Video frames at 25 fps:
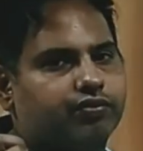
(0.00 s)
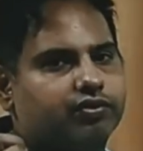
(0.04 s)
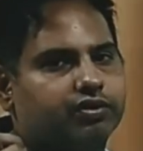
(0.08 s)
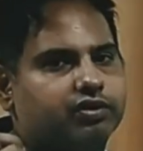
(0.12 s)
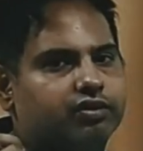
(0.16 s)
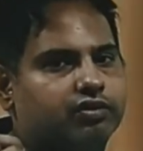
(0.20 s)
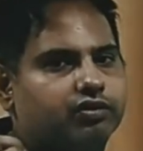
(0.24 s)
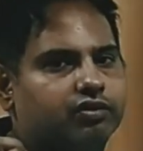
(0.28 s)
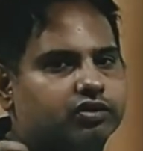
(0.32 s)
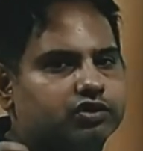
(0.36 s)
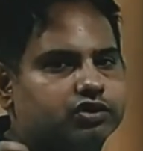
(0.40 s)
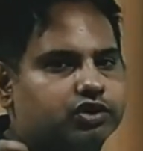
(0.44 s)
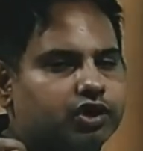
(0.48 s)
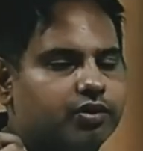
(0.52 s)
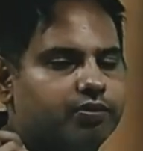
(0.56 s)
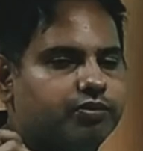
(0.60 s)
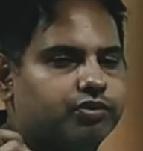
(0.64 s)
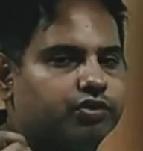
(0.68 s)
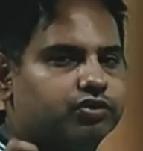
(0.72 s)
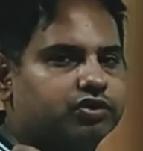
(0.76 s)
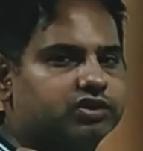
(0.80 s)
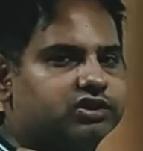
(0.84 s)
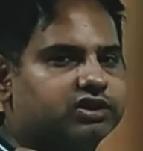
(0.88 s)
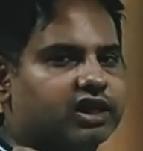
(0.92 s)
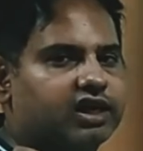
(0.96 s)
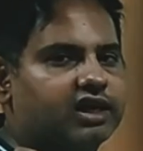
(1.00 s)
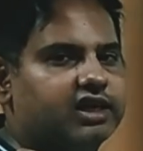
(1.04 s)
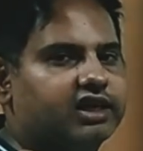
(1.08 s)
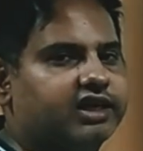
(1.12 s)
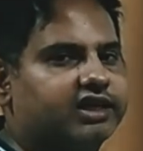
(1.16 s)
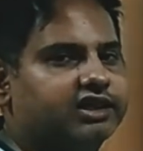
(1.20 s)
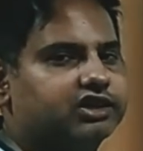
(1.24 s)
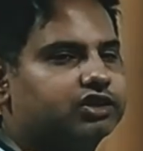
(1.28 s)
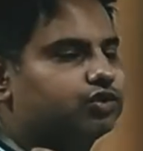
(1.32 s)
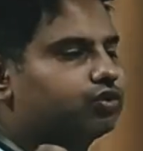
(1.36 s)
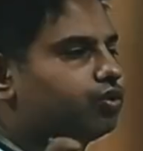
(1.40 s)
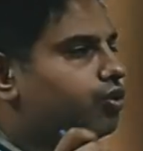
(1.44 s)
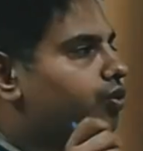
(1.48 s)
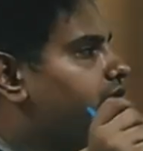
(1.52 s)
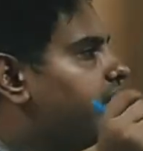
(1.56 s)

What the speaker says: the immune cell is to